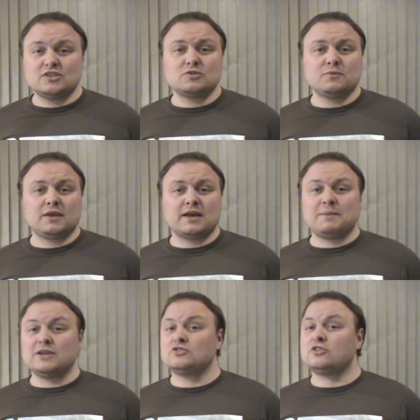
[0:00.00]
is something I
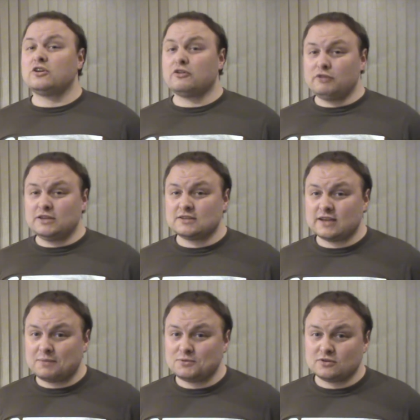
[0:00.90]
mentioned on a
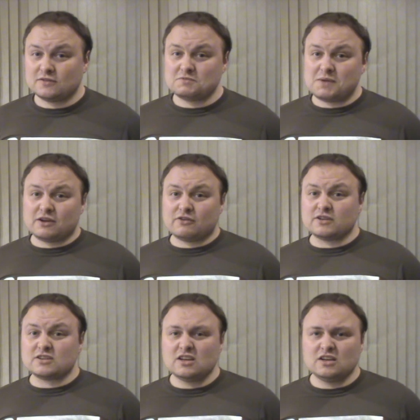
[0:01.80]
recent episode of
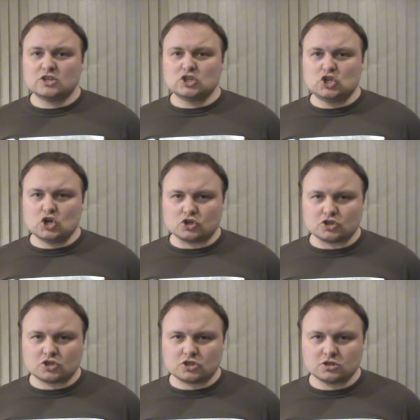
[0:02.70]
Smegchris.
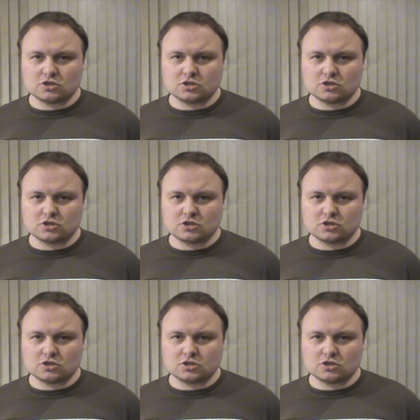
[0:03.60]
Dust.